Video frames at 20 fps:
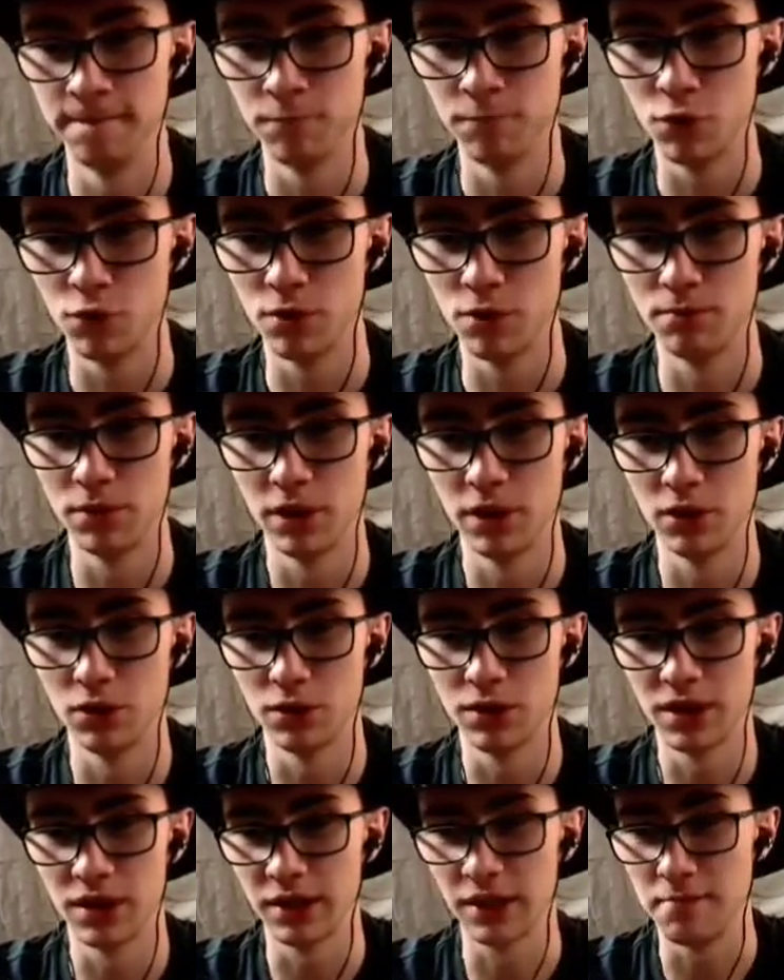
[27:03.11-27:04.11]
Green player looks
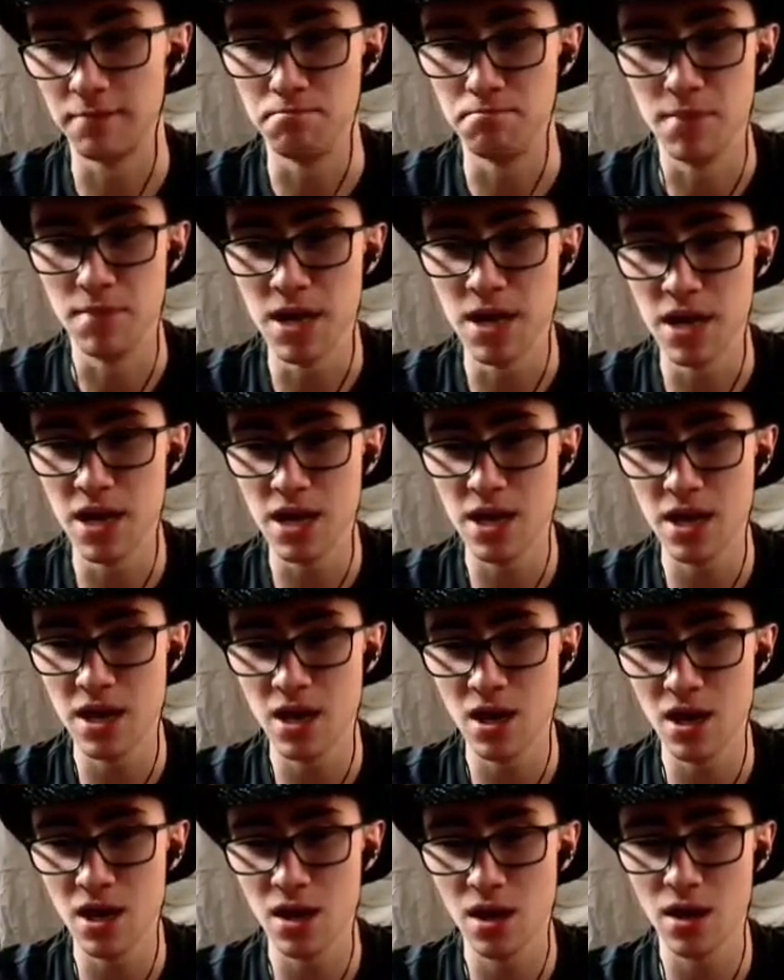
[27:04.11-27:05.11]
like they
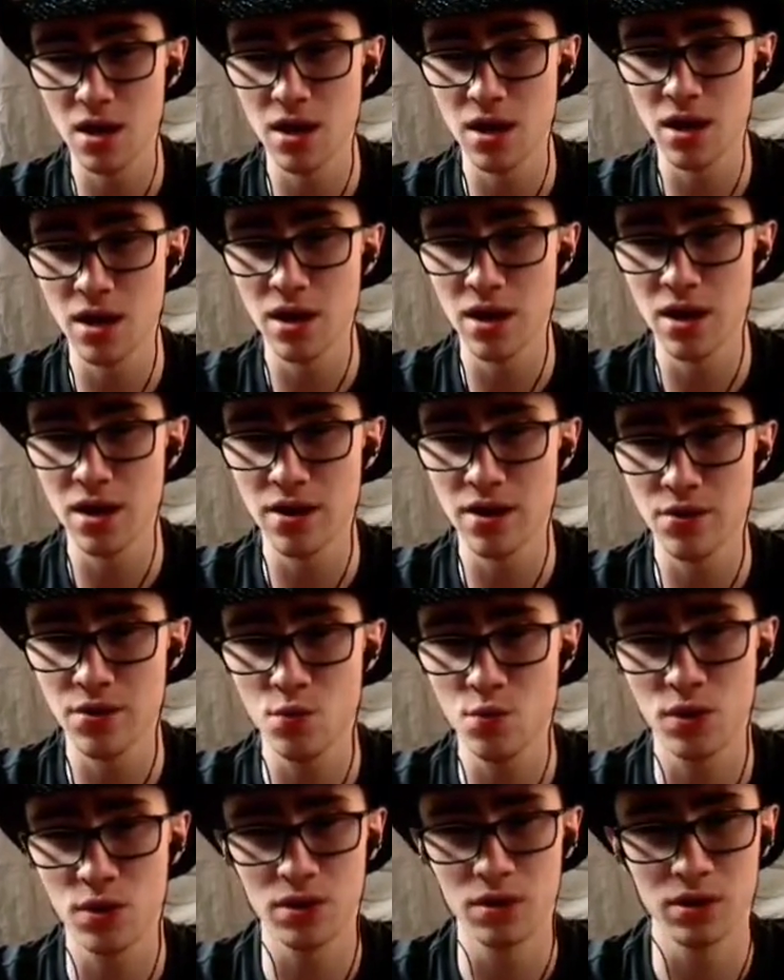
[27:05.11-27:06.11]
may
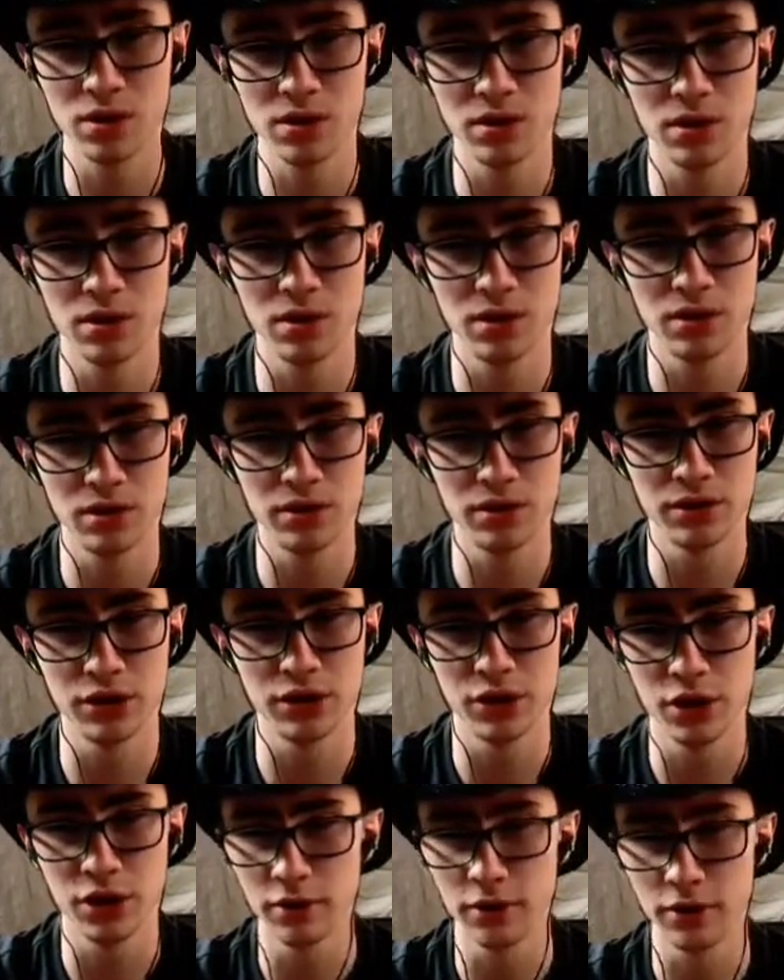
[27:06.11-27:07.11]
want
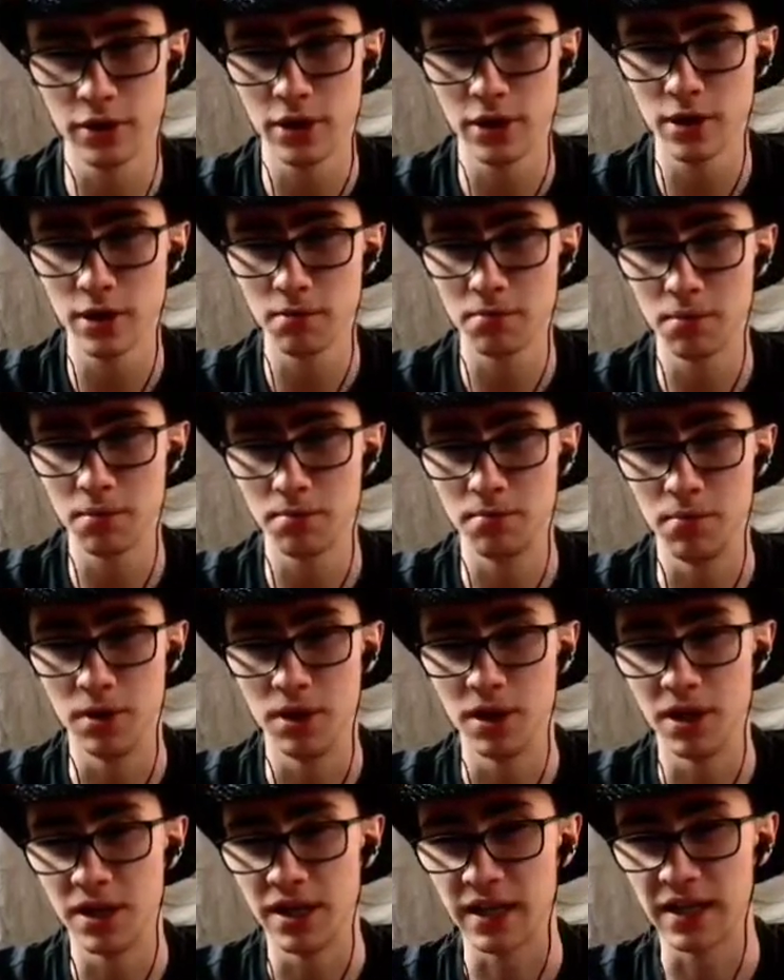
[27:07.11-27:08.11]
Europe,
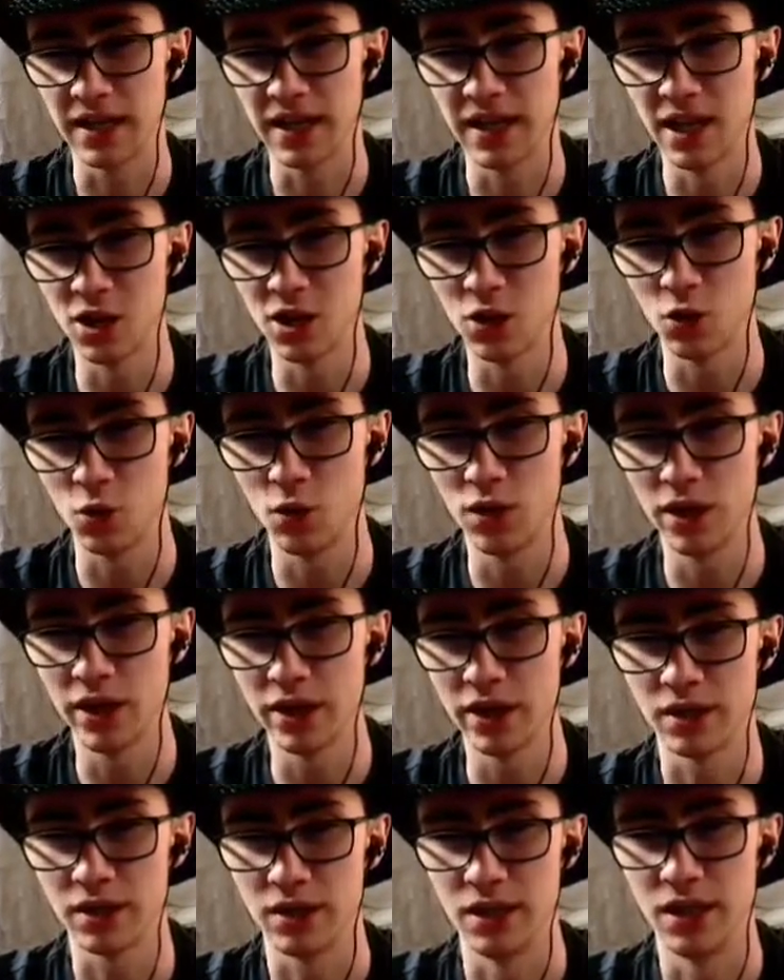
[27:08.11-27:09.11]
but I can't quite
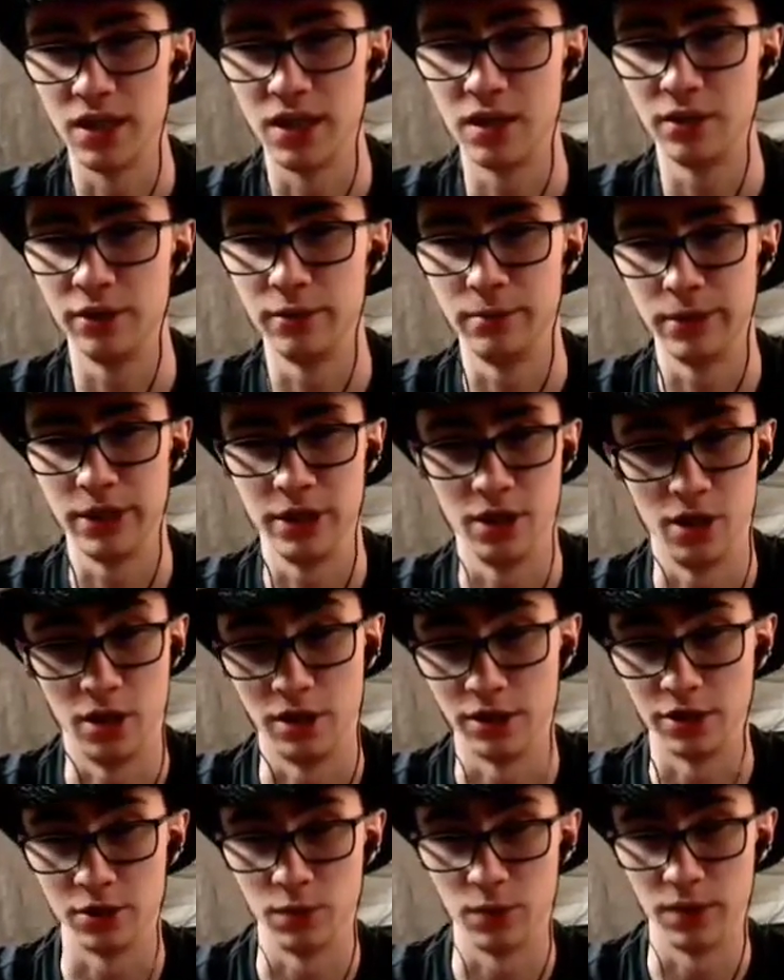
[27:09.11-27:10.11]
tell, to be
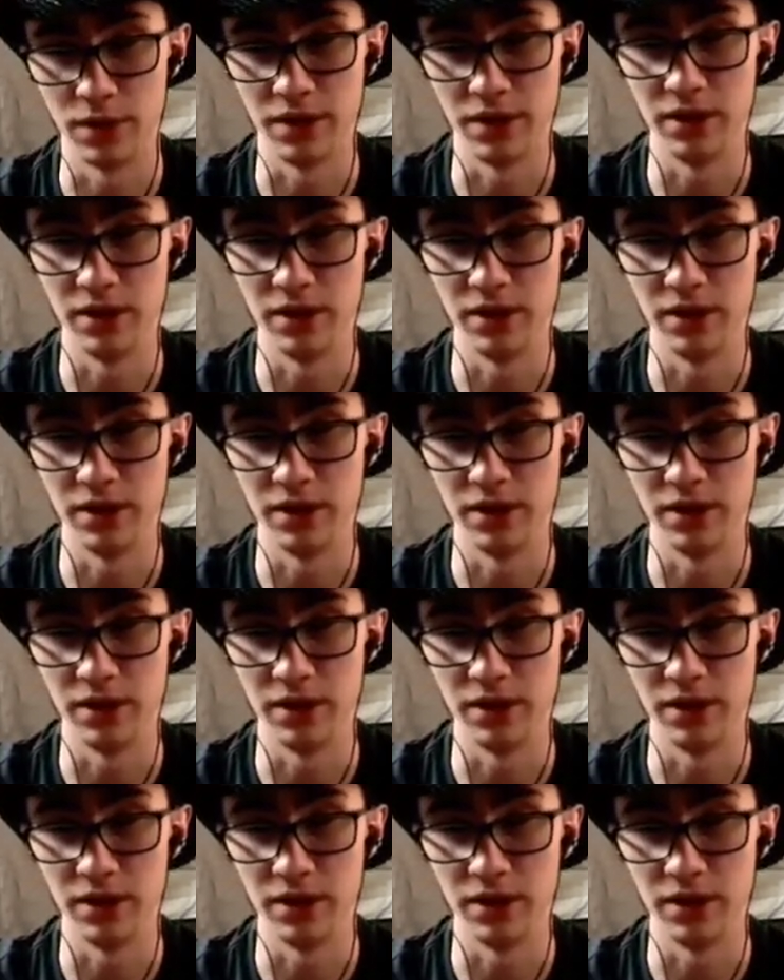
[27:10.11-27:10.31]
honest with you.